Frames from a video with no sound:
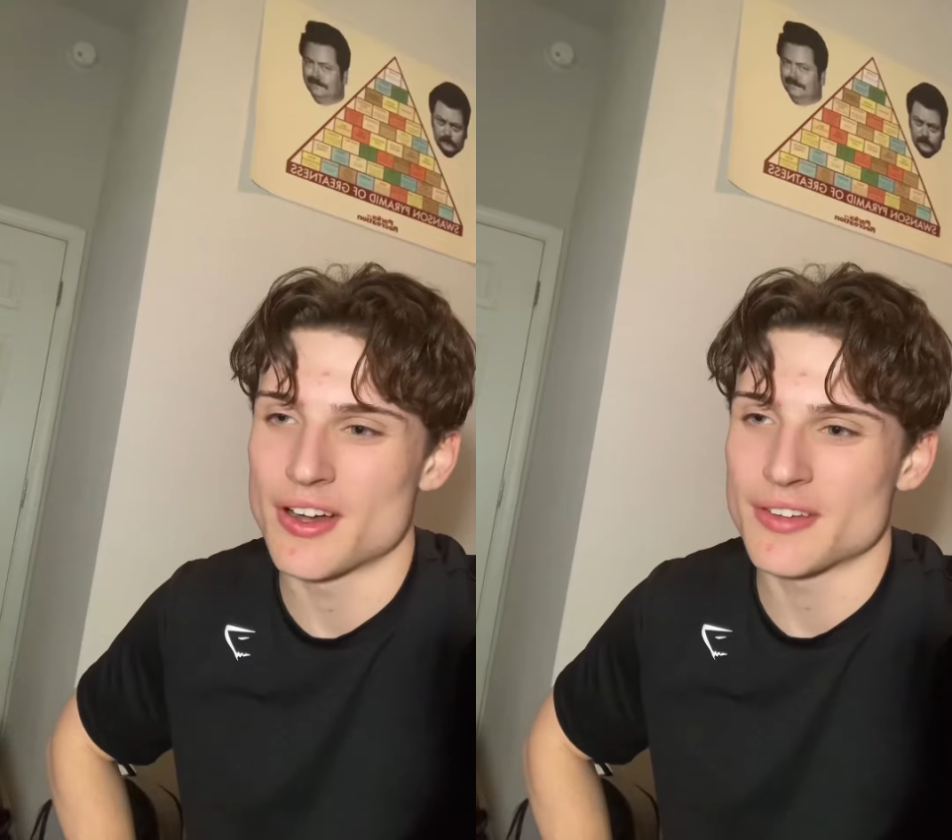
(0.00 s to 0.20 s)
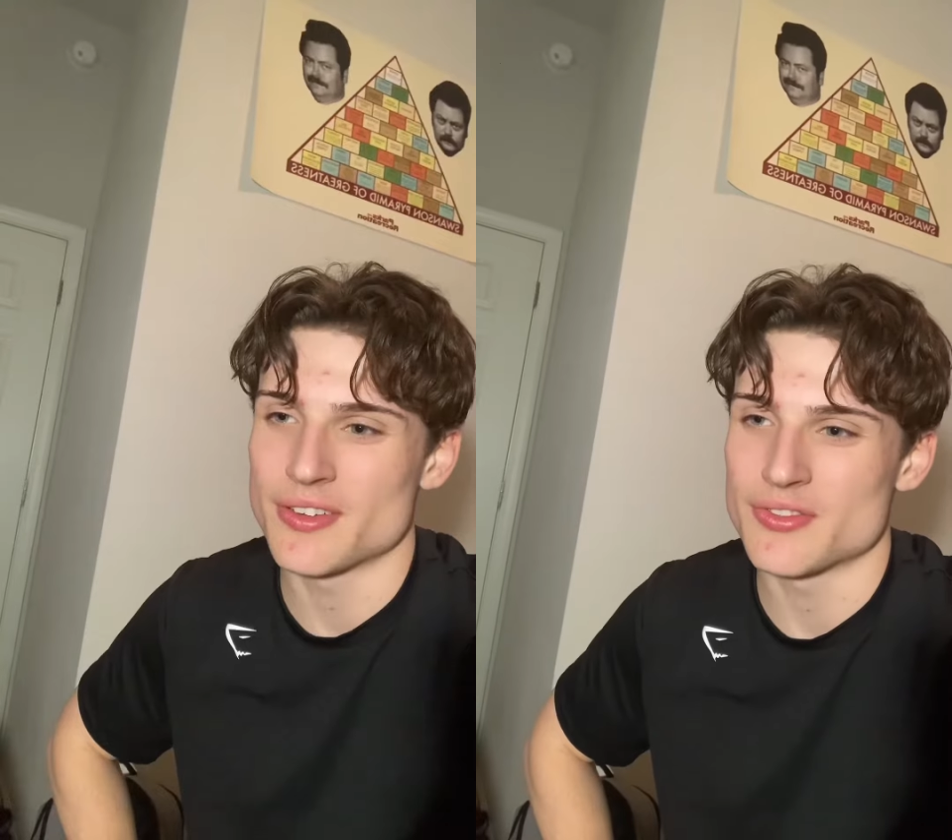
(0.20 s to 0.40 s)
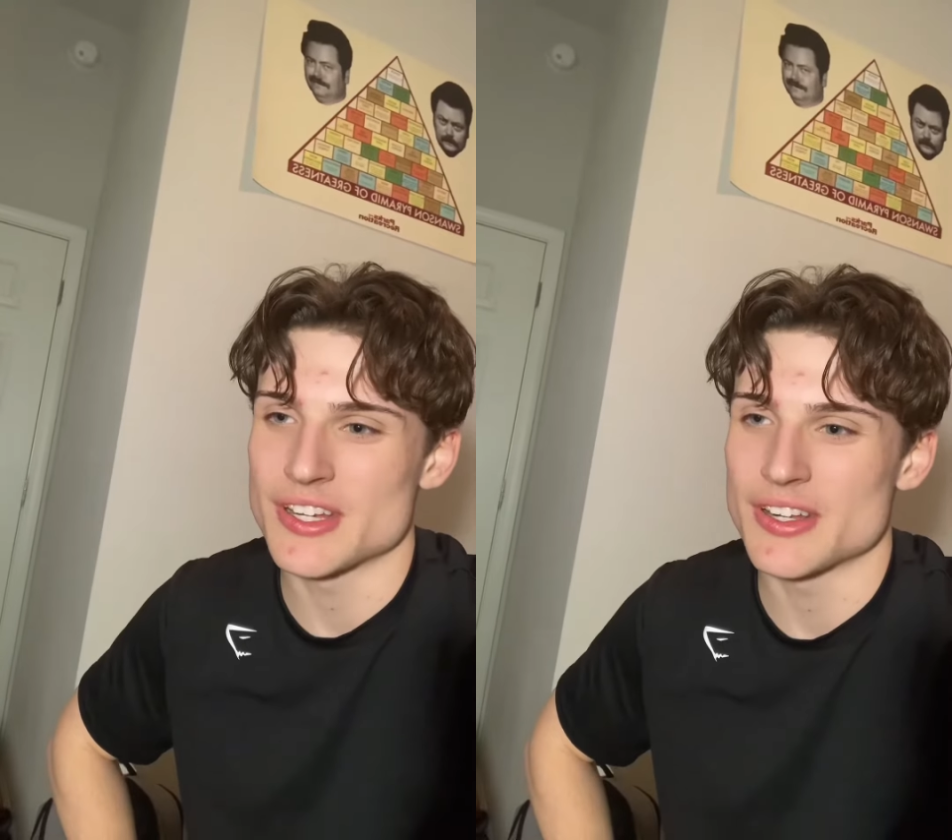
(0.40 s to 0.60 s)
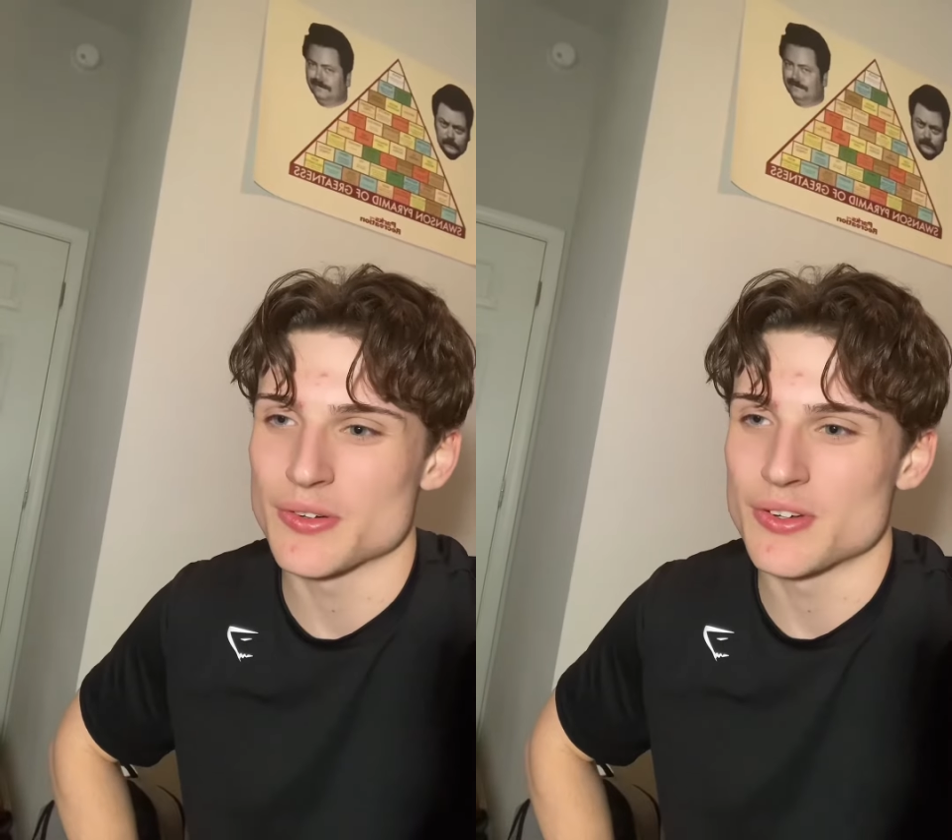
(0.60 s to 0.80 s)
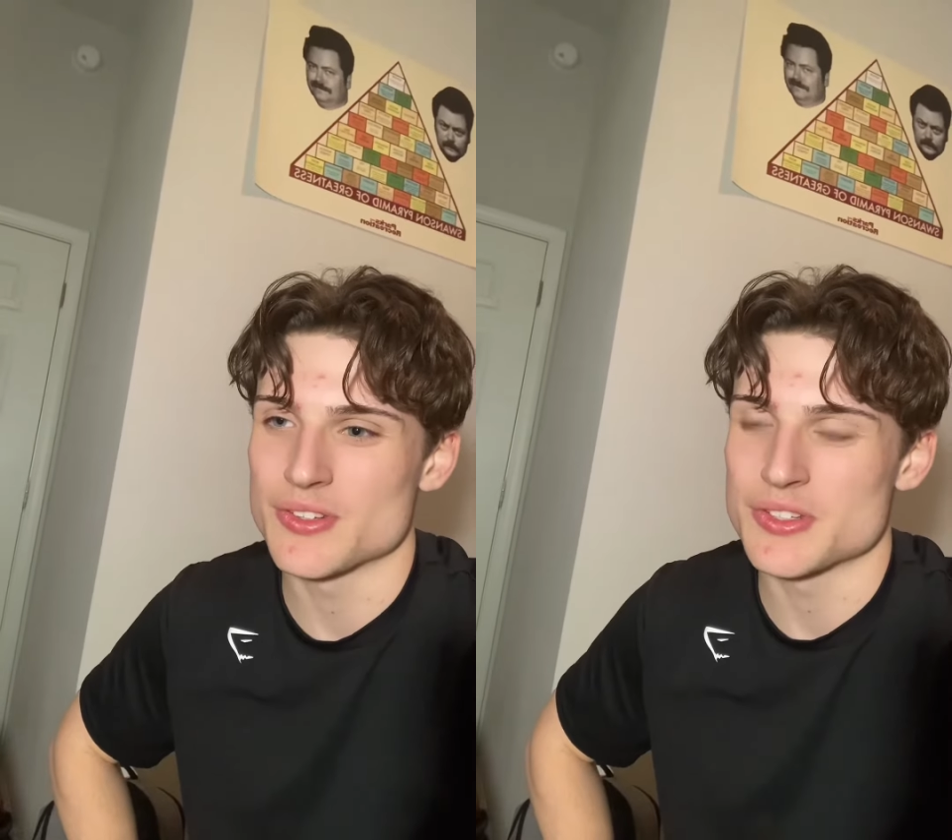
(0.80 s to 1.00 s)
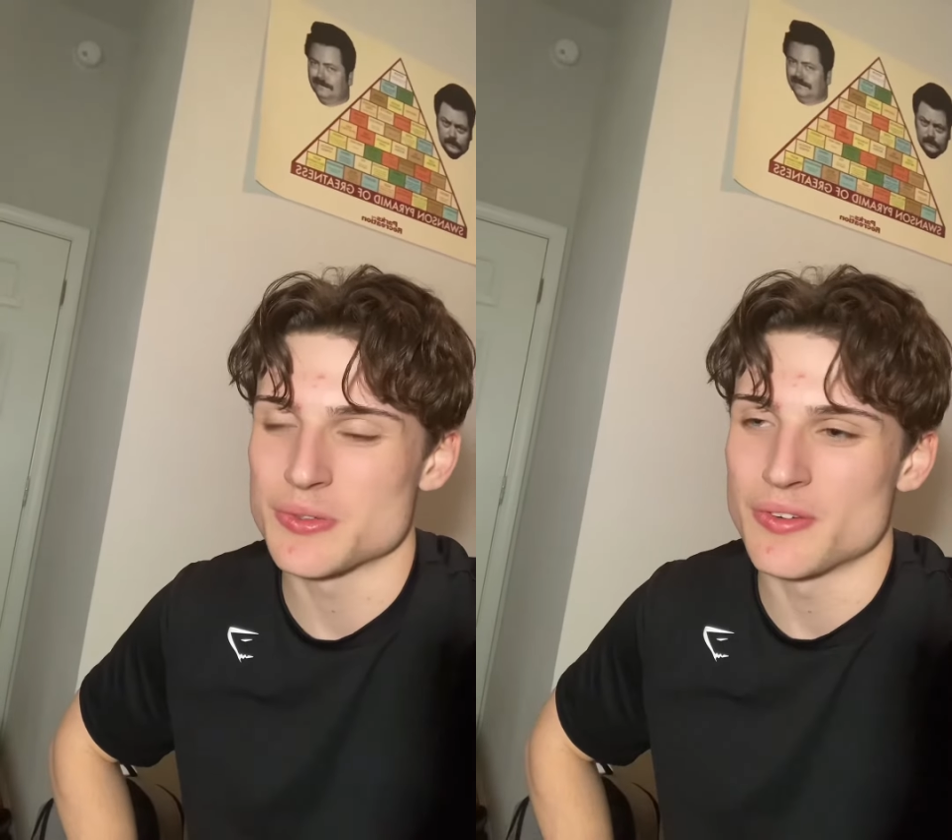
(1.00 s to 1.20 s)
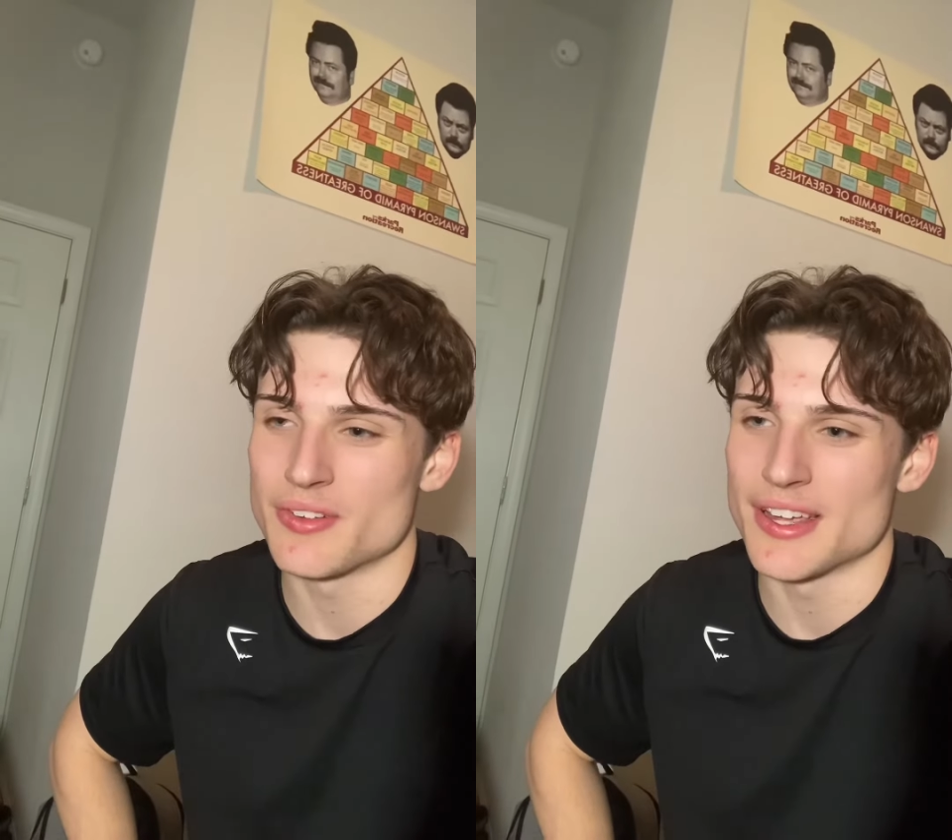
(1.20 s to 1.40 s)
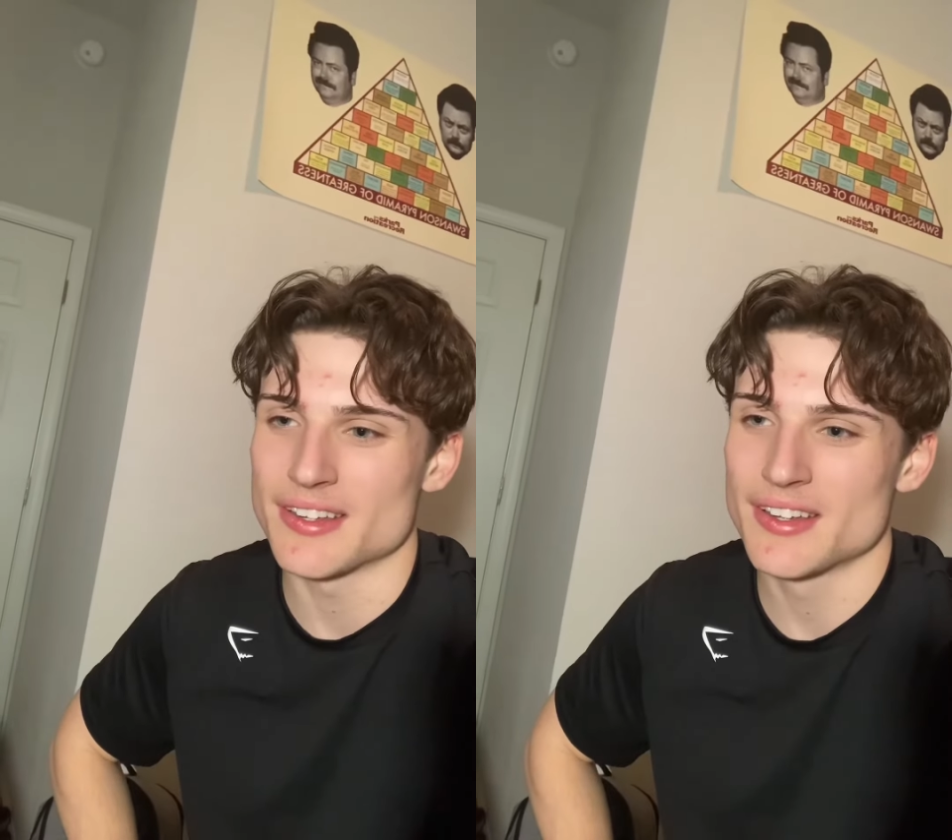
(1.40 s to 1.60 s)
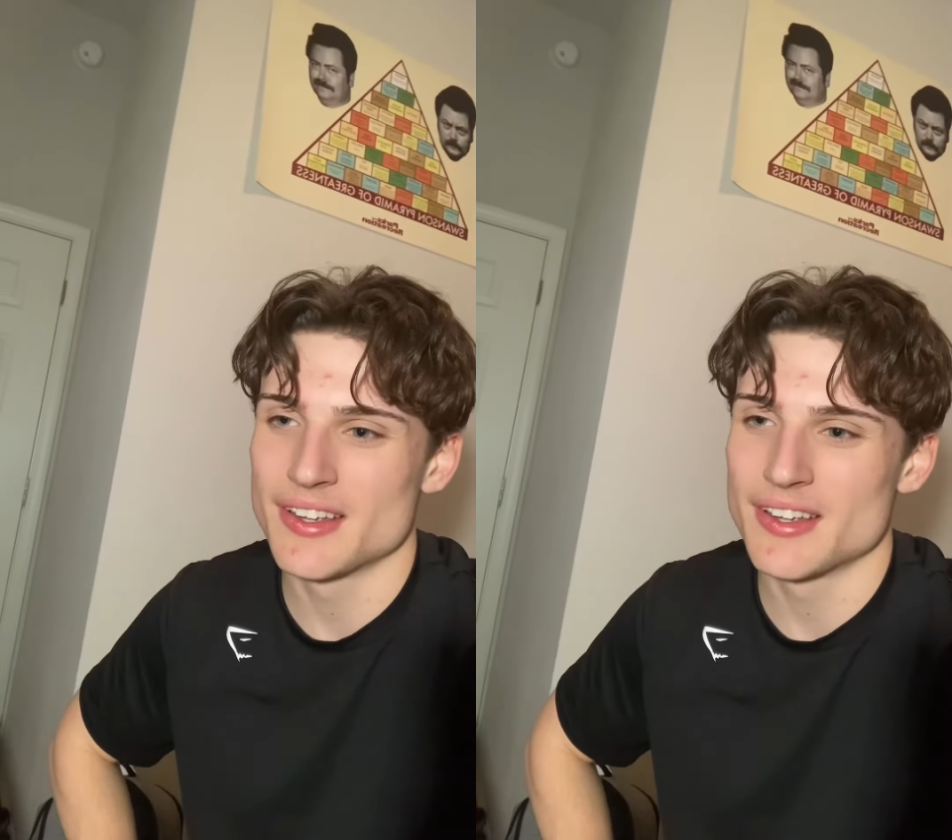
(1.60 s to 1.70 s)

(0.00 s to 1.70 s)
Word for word: 15 year olds who have like